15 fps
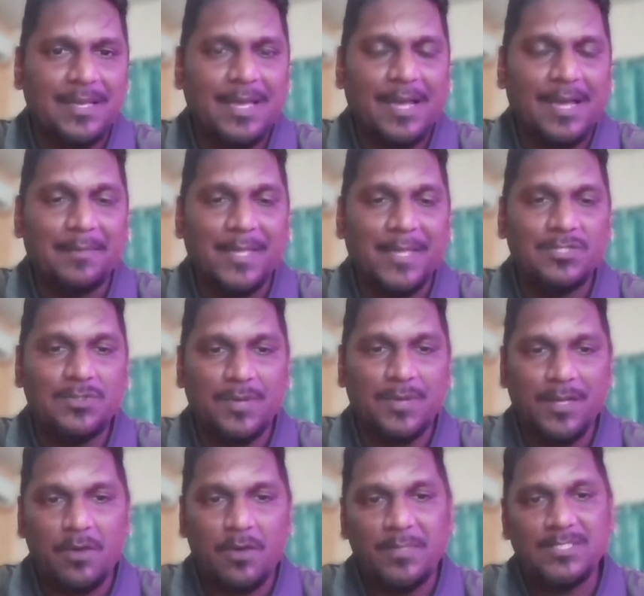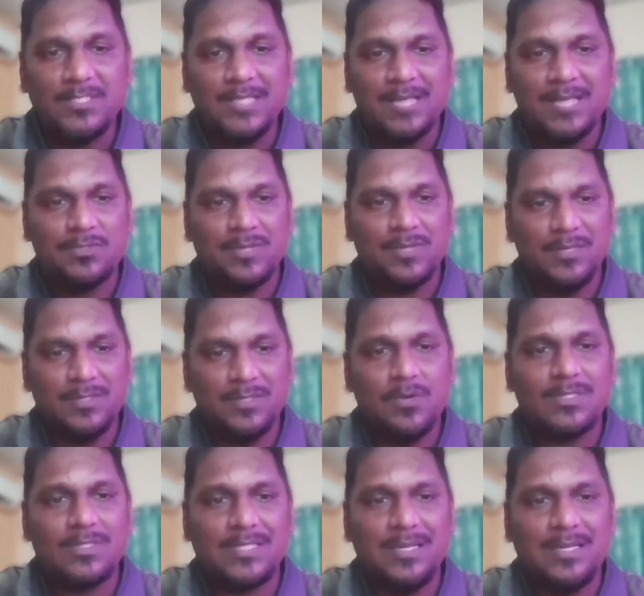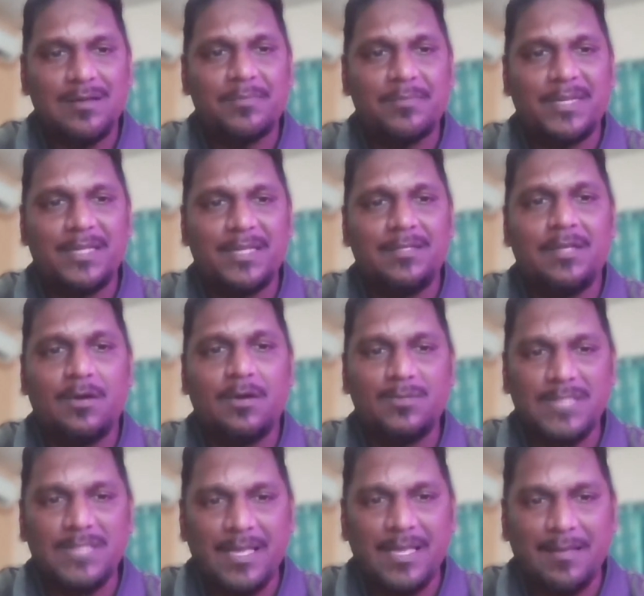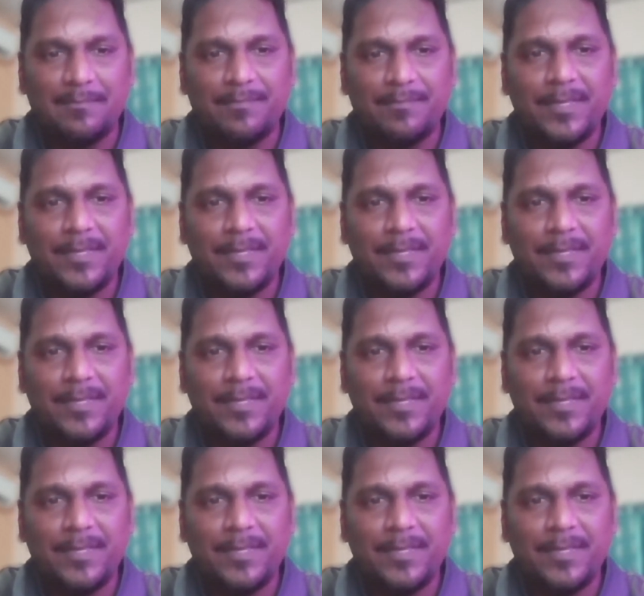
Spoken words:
And by showing how much it actually was costing the company in downtime,